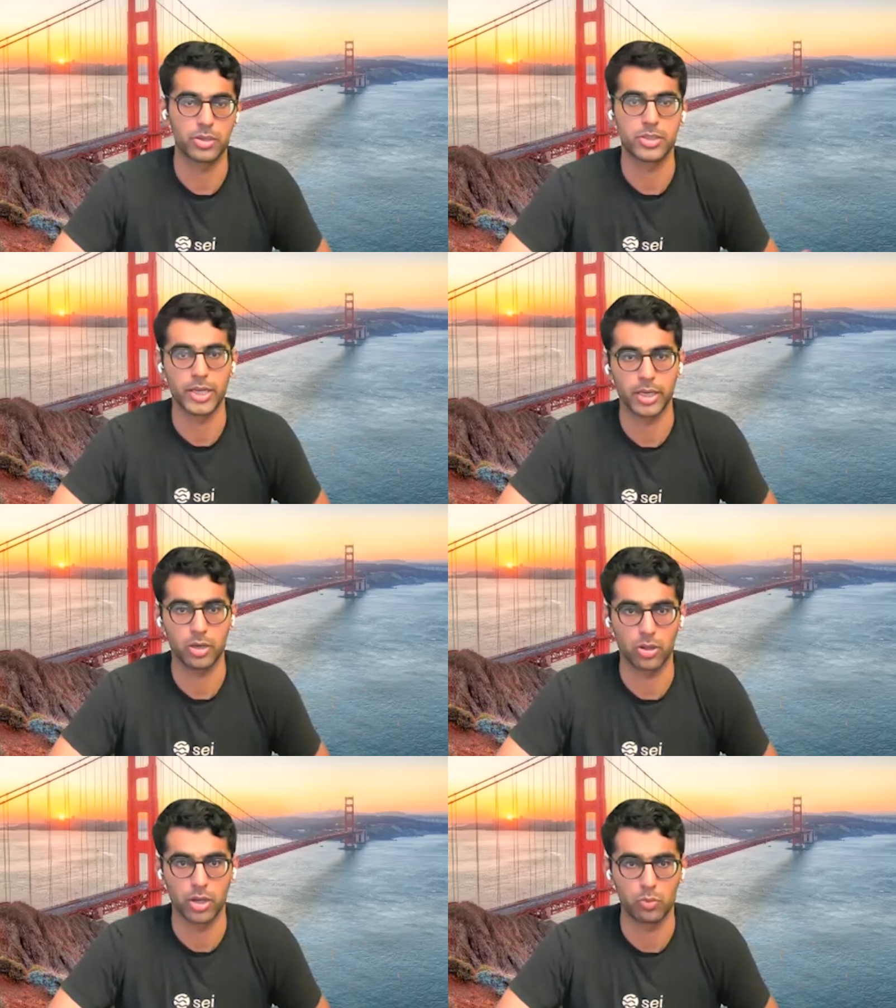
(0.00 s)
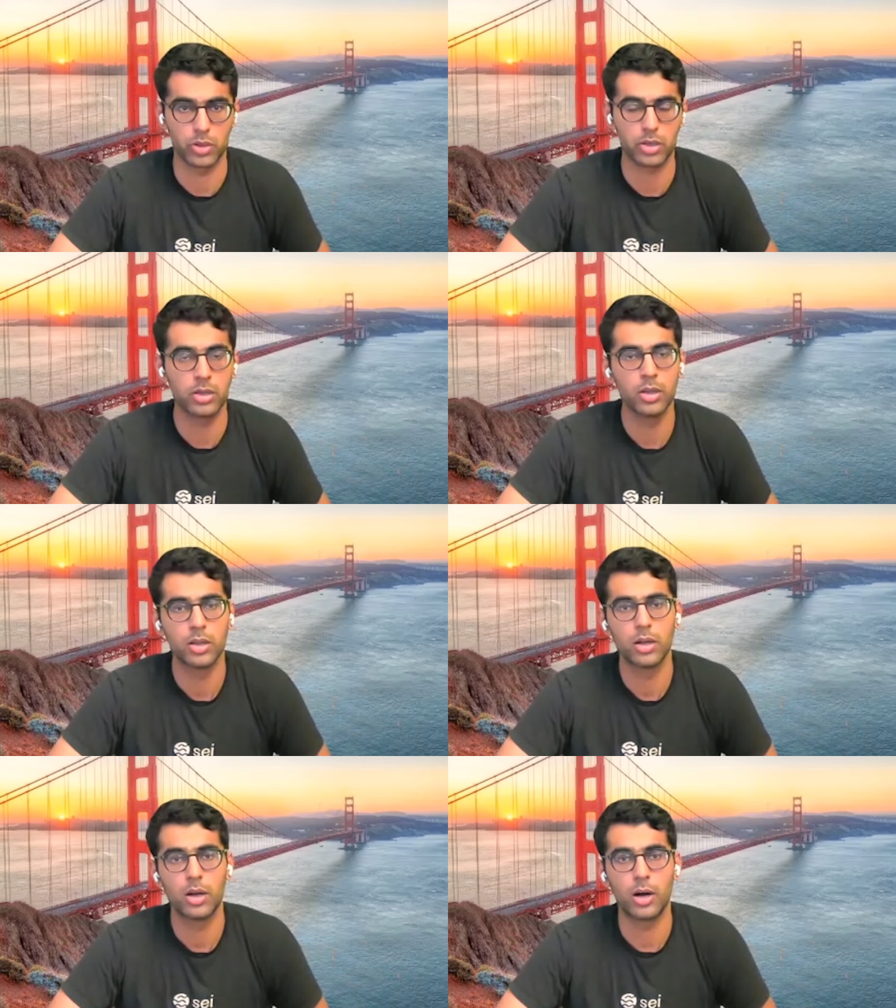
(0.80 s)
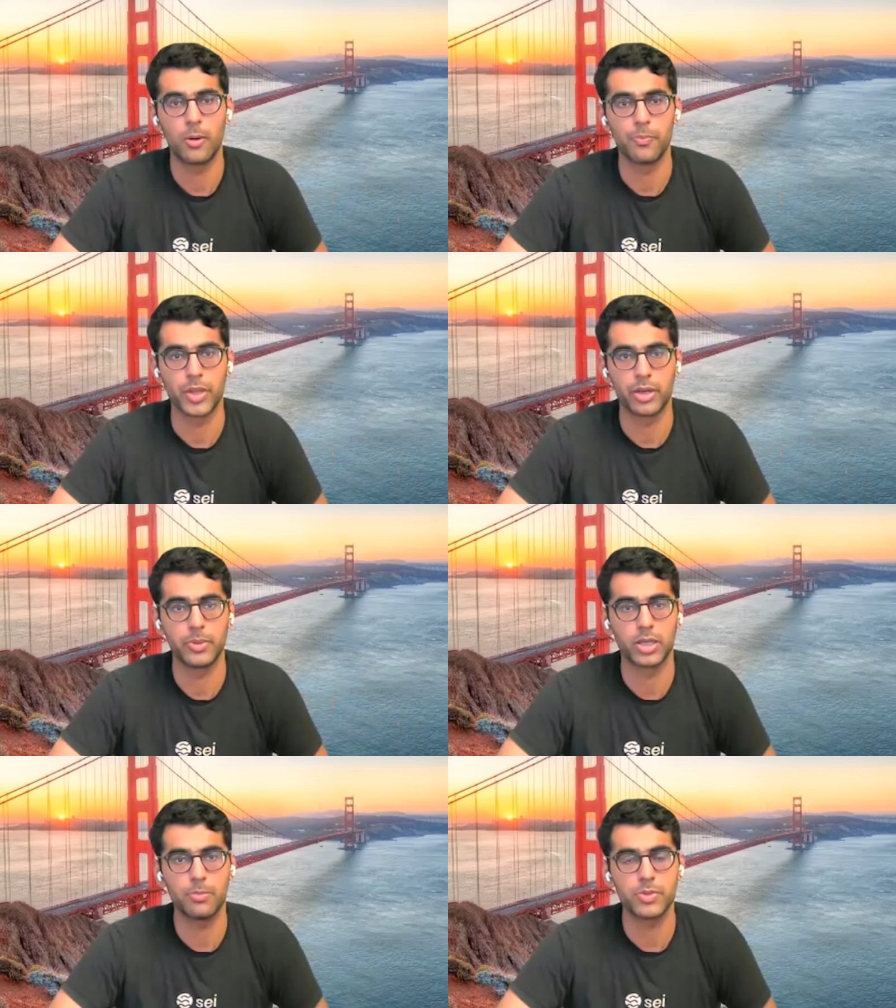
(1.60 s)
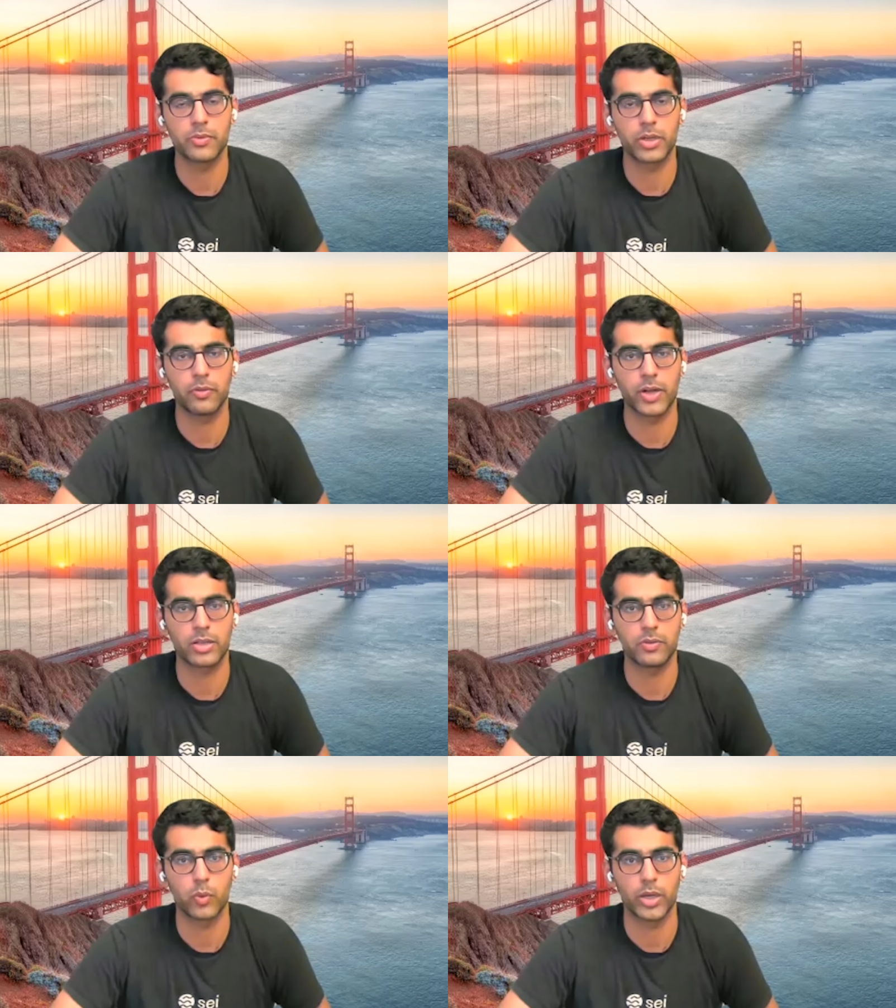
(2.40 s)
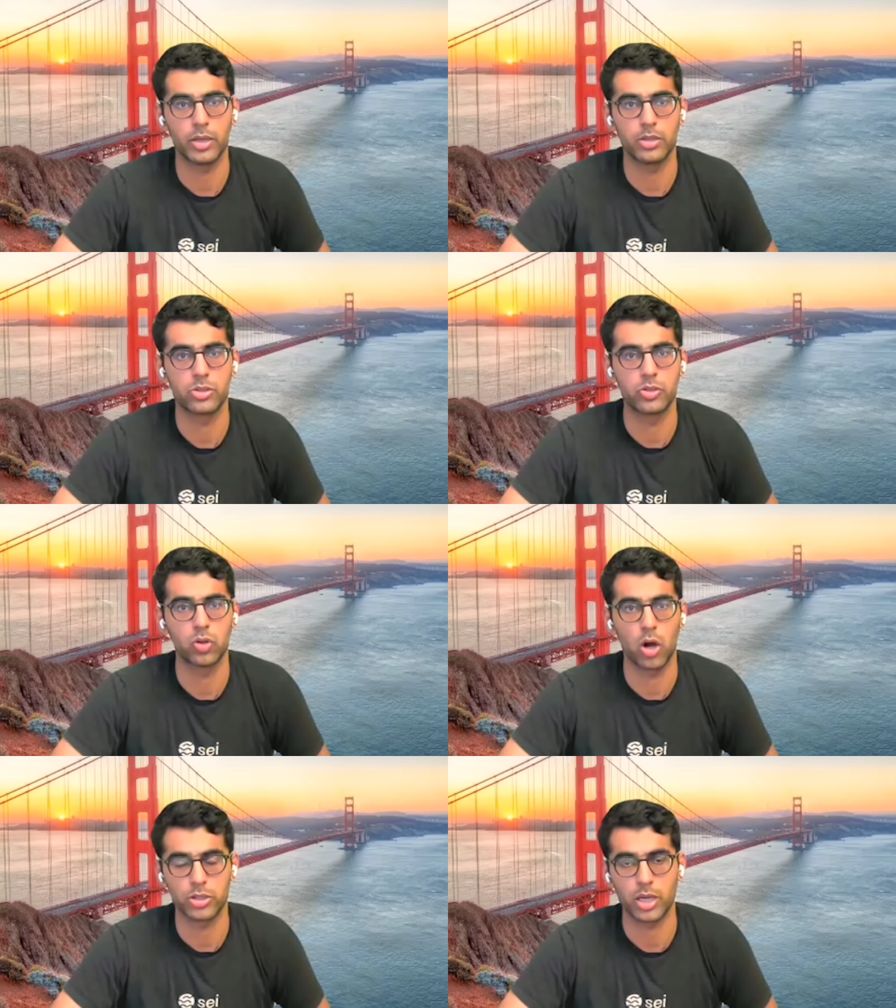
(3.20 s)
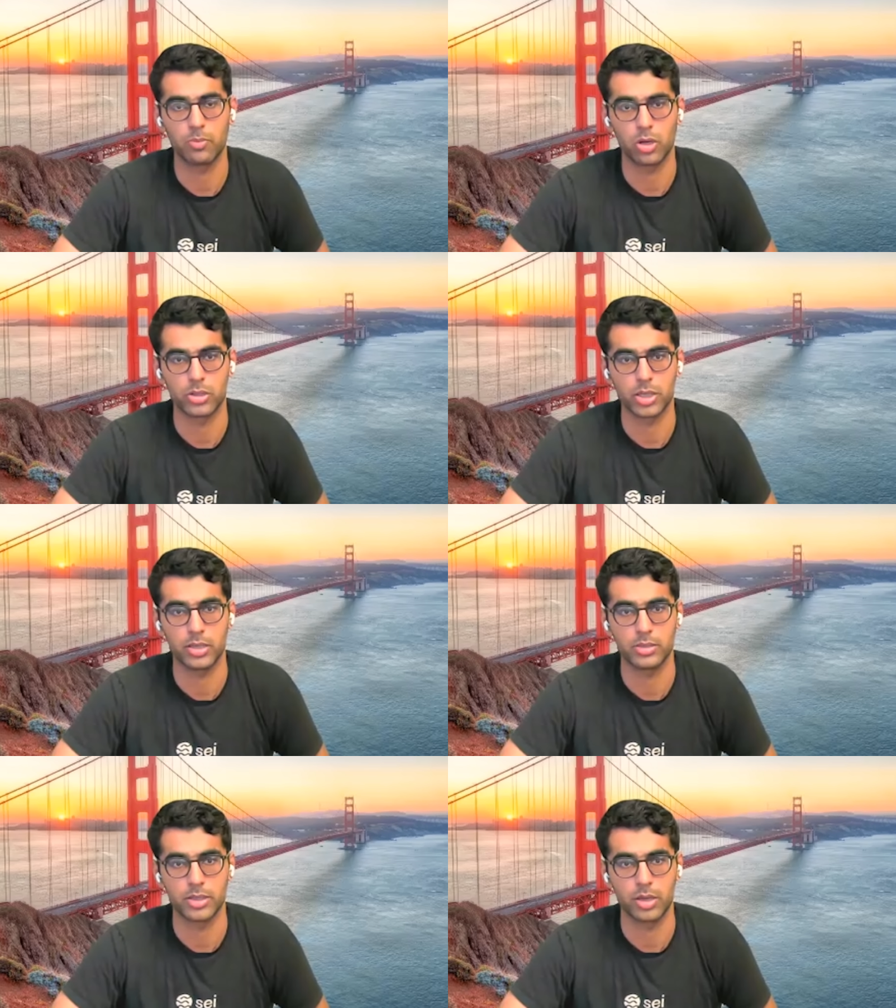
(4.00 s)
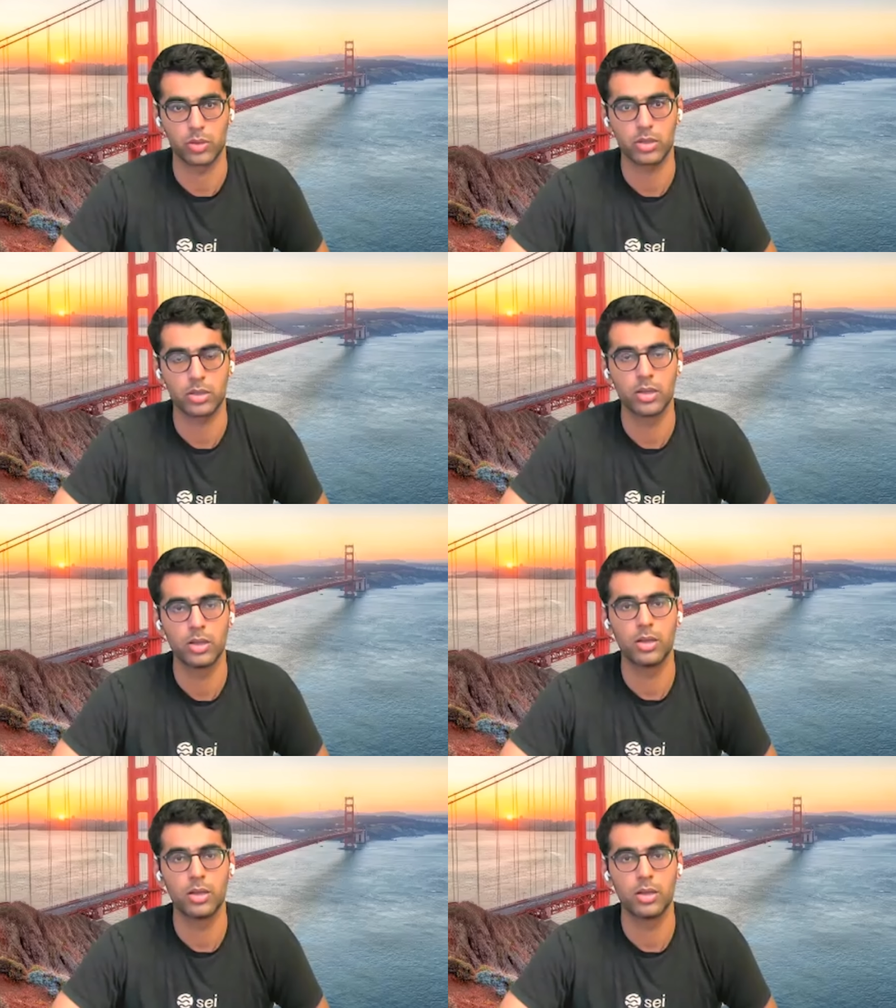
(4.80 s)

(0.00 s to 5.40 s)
staking on the network, then it becomes a very effective way to long time monetize the network